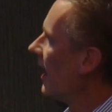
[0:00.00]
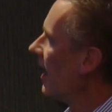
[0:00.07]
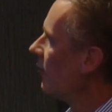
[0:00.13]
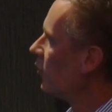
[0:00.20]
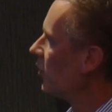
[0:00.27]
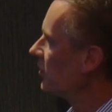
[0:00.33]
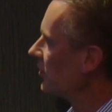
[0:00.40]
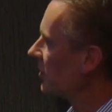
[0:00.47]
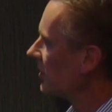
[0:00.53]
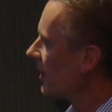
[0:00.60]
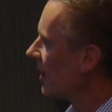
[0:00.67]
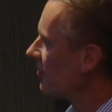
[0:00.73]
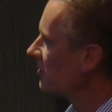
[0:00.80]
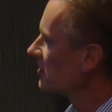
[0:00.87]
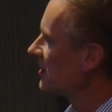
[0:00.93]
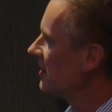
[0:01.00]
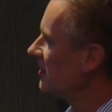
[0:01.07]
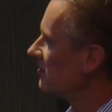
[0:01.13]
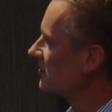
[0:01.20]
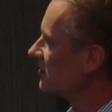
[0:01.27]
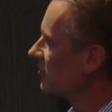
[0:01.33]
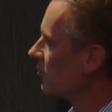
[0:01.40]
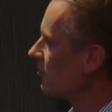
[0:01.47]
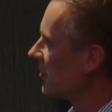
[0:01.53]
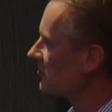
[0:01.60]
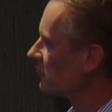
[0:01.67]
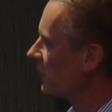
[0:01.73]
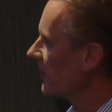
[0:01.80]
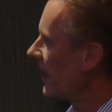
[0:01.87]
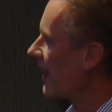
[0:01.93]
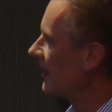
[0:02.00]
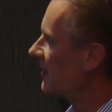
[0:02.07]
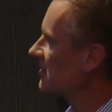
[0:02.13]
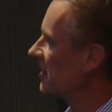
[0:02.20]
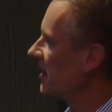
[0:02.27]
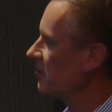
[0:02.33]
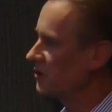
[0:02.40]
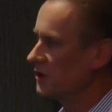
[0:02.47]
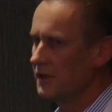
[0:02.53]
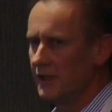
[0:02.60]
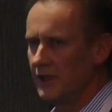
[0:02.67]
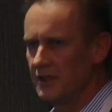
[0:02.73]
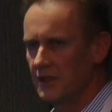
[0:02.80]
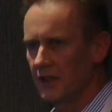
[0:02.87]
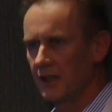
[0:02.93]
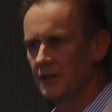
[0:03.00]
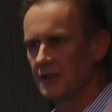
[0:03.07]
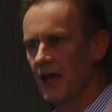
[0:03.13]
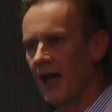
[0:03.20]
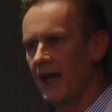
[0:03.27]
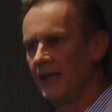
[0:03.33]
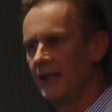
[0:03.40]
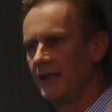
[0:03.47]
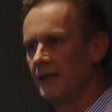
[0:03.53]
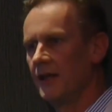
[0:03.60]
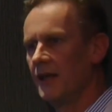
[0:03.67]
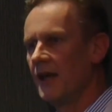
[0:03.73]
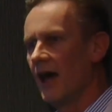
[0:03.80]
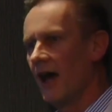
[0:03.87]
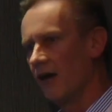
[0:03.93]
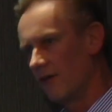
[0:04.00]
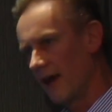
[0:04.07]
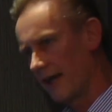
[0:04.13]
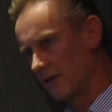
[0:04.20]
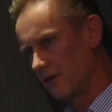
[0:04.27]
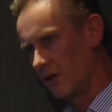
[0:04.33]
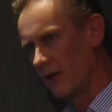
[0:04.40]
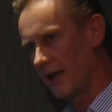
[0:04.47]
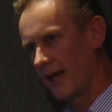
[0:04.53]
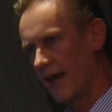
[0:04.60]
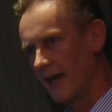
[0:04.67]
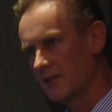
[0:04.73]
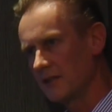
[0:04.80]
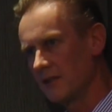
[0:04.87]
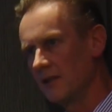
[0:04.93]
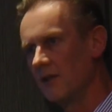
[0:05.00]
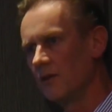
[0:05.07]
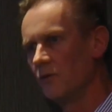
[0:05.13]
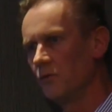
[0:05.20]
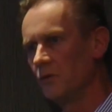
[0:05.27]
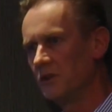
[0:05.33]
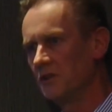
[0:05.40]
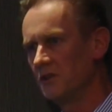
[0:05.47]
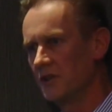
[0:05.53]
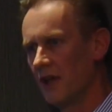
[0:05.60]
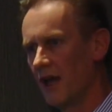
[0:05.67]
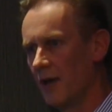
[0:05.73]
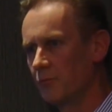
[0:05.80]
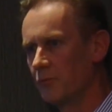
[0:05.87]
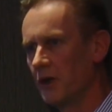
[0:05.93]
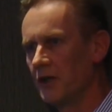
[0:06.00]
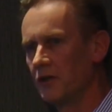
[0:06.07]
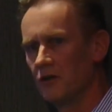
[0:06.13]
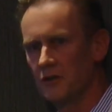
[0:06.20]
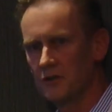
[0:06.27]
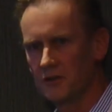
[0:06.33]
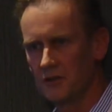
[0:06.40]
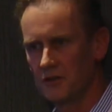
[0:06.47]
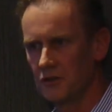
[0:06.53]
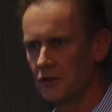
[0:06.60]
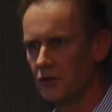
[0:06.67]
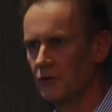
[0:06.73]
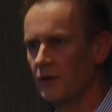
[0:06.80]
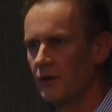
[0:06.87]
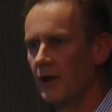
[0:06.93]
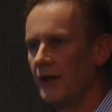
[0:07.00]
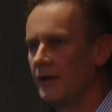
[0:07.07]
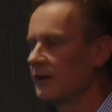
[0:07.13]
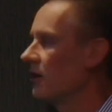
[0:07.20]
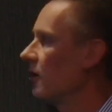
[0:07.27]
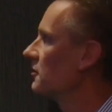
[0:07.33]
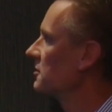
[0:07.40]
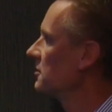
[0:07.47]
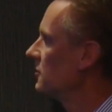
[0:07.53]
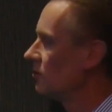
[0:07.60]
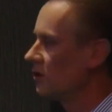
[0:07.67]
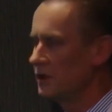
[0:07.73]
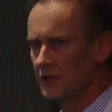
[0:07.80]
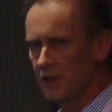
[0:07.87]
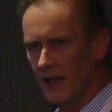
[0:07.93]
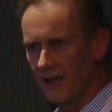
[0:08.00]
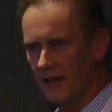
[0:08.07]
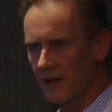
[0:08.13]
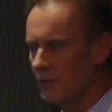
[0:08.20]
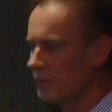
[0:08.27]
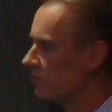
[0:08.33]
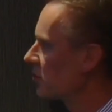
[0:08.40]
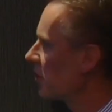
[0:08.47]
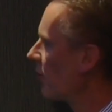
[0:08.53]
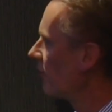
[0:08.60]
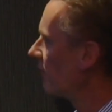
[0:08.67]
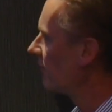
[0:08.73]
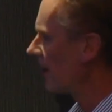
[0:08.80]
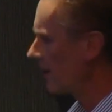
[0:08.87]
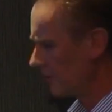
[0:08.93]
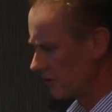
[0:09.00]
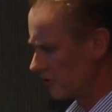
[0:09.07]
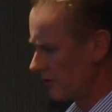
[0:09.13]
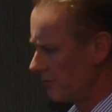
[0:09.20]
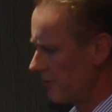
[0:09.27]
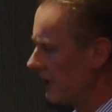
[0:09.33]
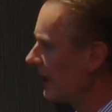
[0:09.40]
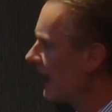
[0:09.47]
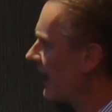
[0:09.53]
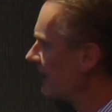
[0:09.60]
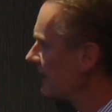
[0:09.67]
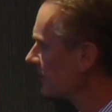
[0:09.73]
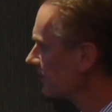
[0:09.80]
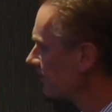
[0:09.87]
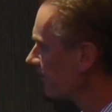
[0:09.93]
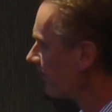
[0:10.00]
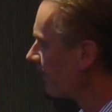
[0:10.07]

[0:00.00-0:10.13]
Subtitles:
And what you can notice here is almost without exception, these are containing arachidonic acid, which is a precursor to eicosanoids and other pro-inflammatory mediators.